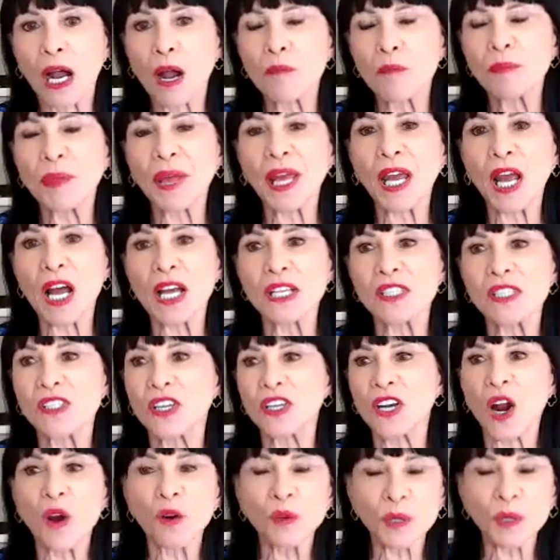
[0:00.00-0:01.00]
because
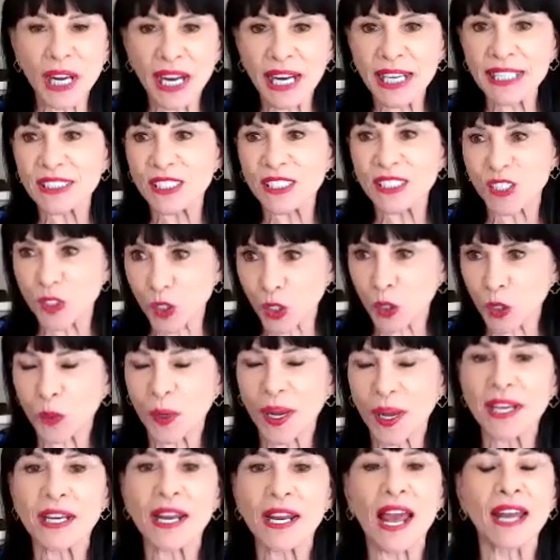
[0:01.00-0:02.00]
you don't need to
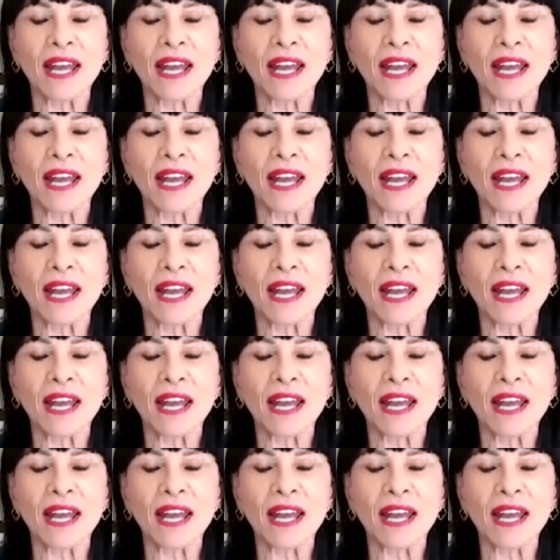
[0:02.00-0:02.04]
do it.